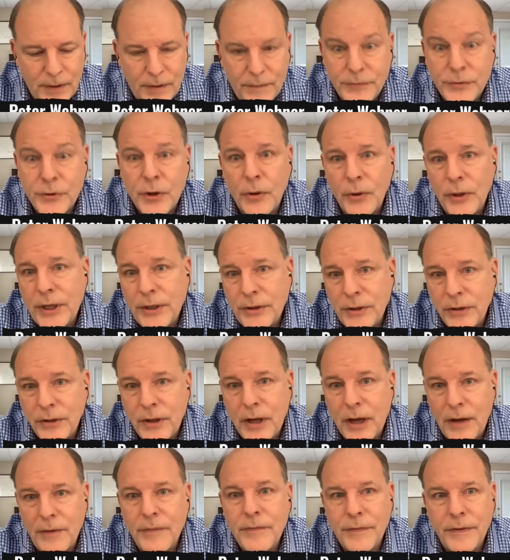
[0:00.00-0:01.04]
of trolling the
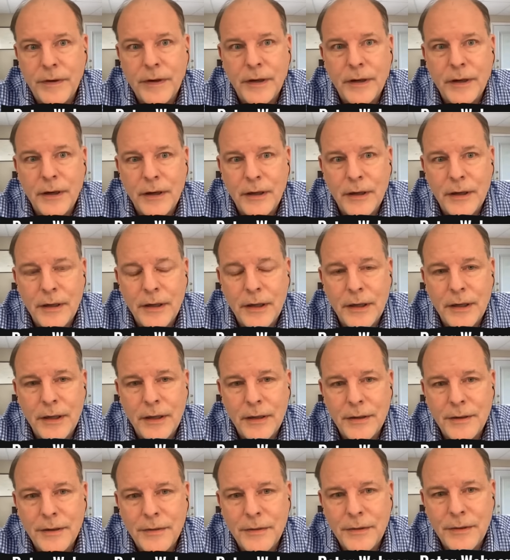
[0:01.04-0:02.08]
of uh,
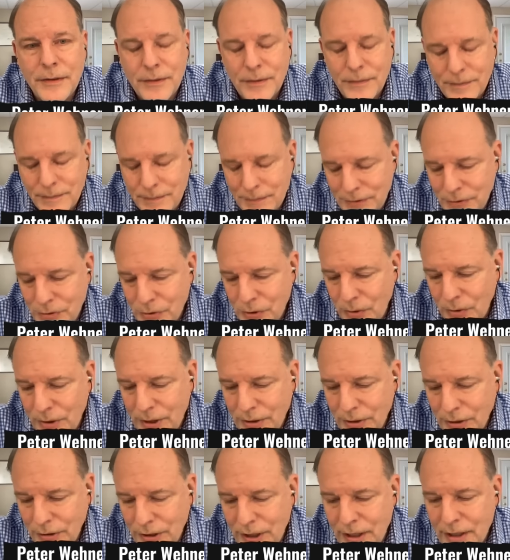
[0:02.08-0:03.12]
uh,
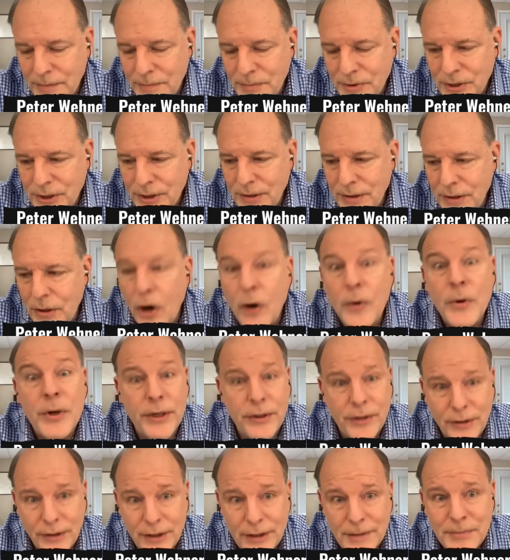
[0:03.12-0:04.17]
trolling the libs and owning
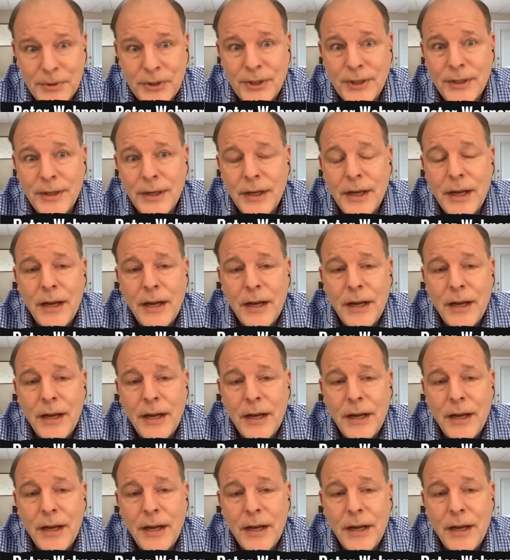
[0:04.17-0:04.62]
the mm-hmm. libs.